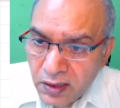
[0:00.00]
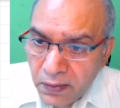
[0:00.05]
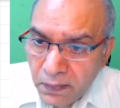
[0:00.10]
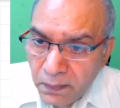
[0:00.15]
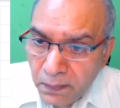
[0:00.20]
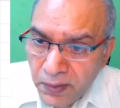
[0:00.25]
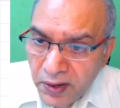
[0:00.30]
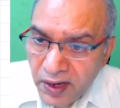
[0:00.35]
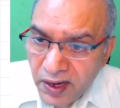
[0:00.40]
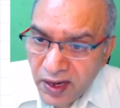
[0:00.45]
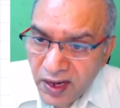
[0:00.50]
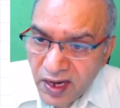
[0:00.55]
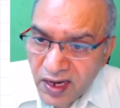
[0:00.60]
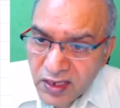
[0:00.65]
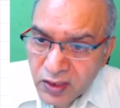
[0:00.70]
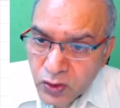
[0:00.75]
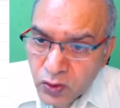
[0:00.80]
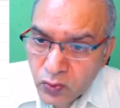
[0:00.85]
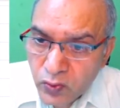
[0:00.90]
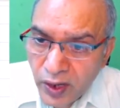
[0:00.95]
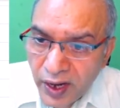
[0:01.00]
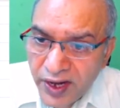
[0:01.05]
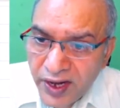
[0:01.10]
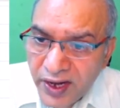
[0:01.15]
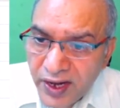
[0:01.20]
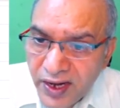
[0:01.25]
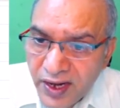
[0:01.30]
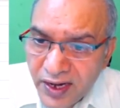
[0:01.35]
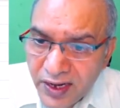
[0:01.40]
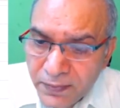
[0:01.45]
BA into
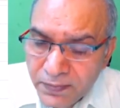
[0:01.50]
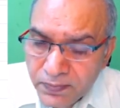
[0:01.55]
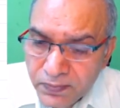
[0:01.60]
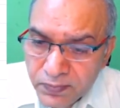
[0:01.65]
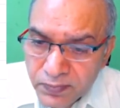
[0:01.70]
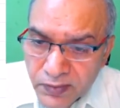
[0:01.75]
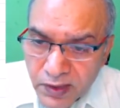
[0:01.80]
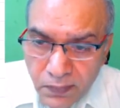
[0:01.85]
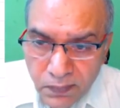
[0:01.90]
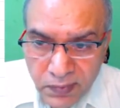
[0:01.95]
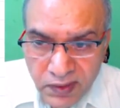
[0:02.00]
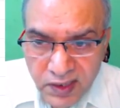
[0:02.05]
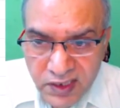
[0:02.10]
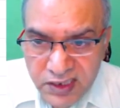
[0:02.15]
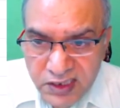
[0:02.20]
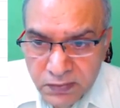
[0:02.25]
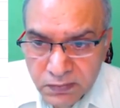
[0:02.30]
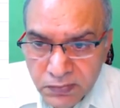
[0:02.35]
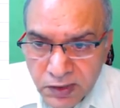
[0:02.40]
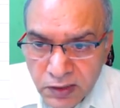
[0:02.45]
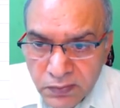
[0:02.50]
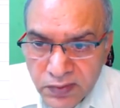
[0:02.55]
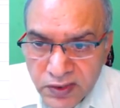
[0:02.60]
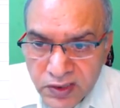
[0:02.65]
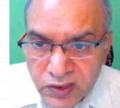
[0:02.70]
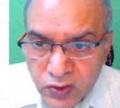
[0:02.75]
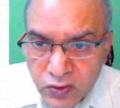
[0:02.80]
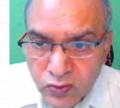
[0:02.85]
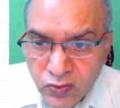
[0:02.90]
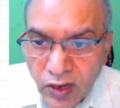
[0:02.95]
IA plus BB
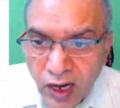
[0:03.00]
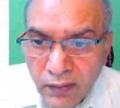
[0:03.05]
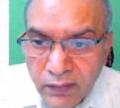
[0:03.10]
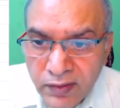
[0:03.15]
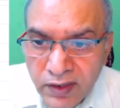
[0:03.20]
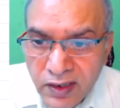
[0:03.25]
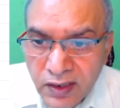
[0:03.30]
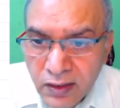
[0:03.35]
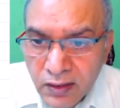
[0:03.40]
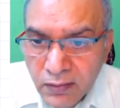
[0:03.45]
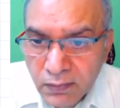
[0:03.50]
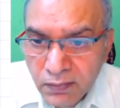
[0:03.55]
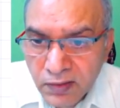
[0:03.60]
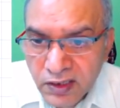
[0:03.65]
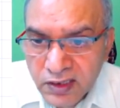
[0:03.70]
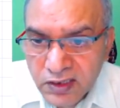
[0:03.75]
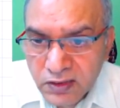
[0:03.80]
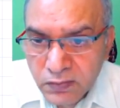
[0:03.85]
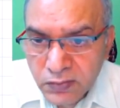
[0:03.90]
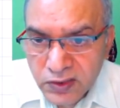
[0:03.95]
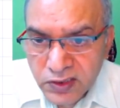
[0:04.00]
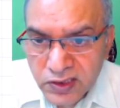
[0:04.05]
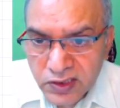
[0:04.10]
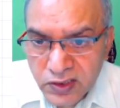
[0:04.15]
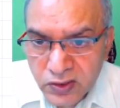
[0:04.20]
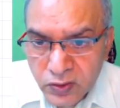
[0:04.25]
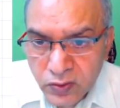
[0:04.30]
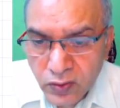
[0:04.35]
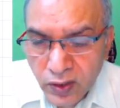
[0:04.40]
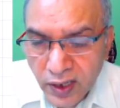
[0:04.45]
into IB plus BC
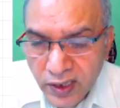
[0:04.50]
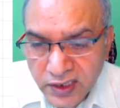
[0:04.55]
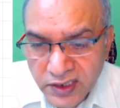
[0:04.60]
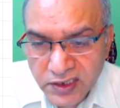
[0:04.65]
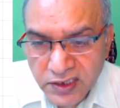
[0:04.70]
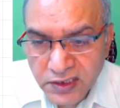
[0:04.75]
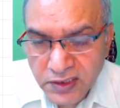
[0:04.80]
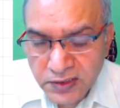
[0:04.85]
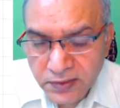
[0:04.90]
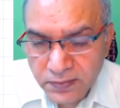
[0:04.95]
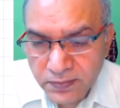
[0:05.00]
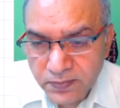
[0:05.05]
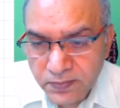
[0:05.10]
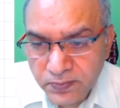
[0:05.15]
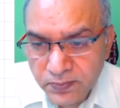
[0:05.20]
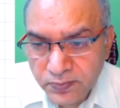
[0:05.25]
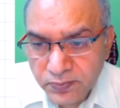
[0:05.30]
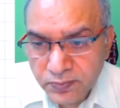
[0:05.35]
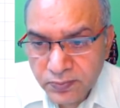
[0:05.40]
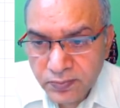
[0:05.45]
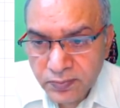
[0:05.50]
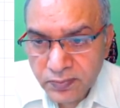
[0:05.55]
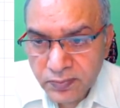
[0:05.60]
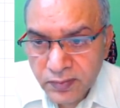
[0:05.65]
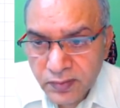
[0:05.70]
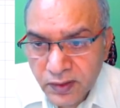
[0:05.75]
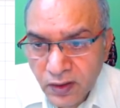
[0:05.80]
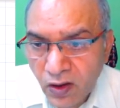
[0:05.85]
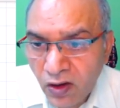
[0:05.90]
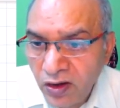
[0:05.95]
into IC.
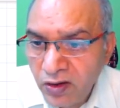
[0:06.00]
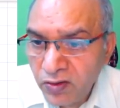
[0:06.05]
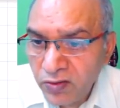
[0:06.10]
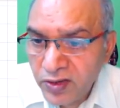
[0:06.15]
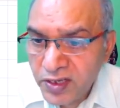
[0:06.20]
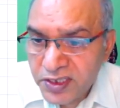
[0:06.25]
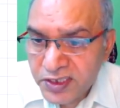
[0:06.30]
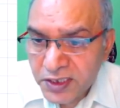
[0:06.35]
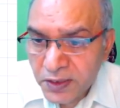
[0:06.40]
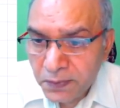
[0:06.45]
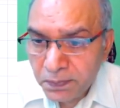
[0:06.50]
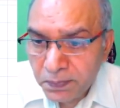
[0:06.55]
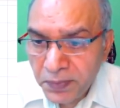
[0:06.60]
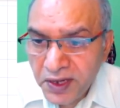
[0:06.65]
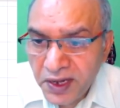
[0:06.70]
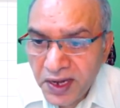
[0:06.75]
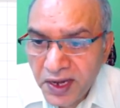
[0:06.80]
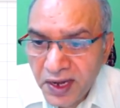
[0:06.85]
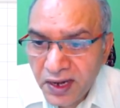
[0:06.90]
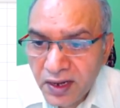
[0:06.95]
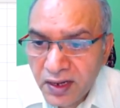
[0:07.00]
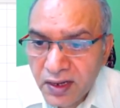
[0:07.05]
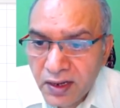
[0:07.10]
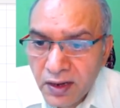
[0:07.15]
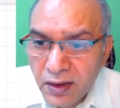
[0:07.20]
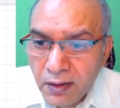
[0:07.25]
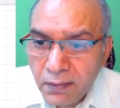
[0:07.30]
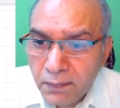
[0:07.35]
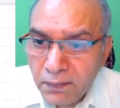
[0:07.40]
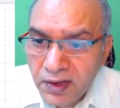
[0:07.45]
Or you can say PA
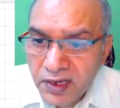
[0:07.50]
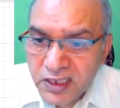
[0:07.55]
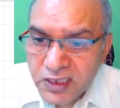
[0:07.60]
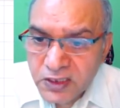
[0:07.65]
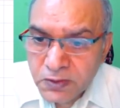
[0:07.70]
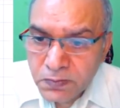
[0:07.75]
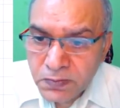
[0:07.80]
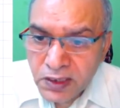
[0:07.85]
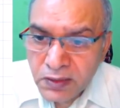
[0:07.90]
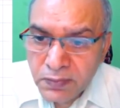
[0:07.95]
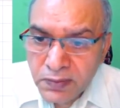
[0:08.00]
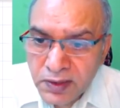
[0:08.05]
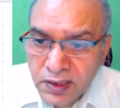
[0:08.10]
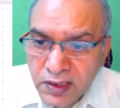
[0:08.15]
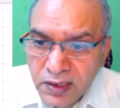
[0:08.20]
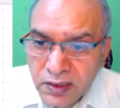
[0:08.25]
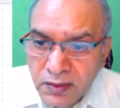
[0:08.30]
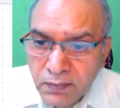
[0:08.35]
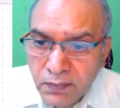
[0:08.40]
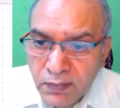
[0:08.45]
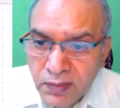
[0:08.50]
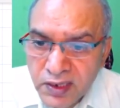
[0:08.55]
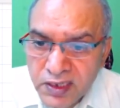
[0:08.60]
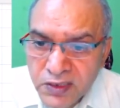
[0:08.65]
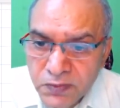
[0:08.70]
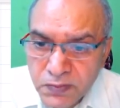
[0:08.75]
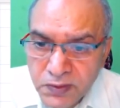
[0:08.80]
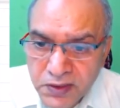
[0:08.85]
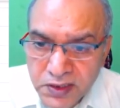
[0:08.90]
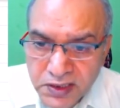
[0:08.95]
plus PB
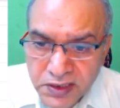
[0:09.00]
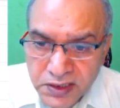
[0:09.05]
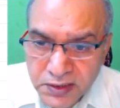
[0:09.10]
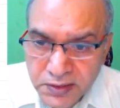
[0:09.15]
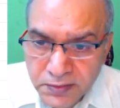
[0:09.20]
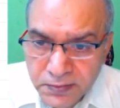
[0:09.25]
plus PC.